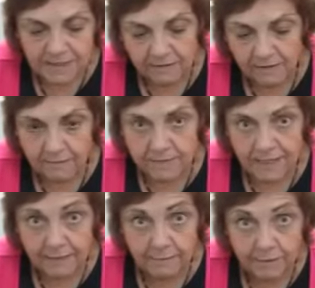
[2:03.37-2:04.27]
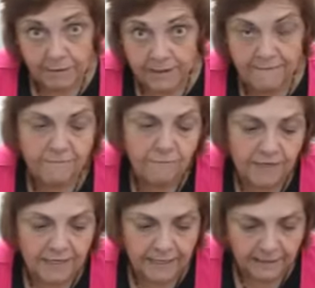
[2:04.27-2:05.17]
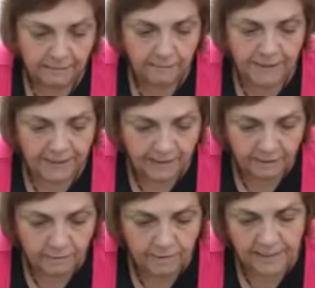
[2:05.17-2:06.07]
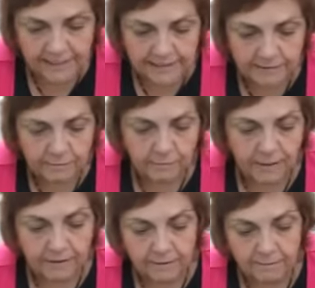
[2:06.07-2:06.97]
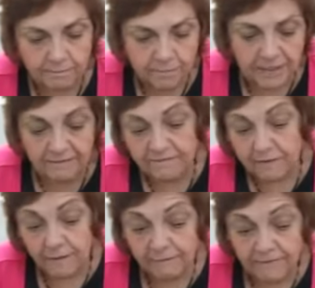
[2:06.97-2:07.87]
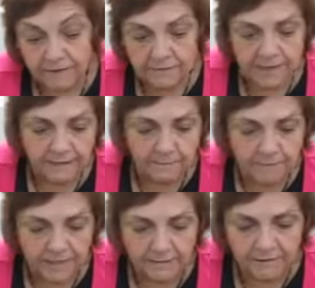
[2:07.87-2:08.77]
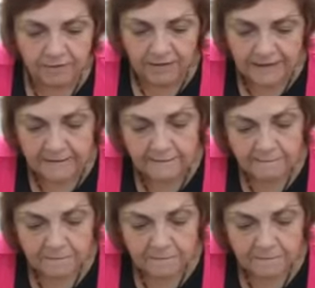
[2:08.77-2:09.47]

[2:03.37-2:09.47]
And sometimes even when I went out I didn't wear them, even though I found that embarrassing.